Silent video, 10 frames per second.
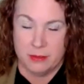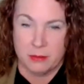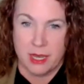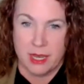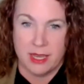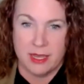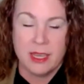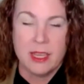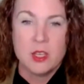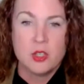Okay,
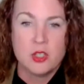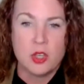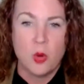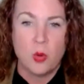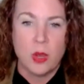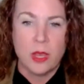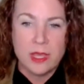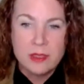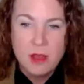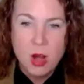so
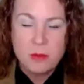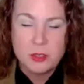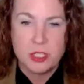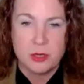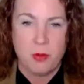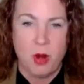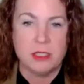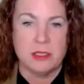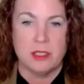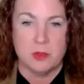in the arbitration
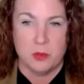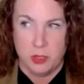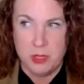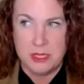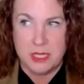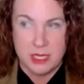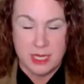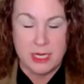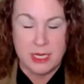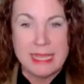process, when you get to
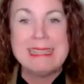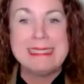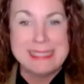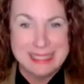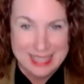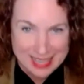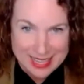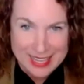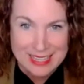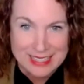the end, it's the
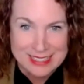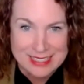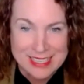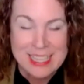end.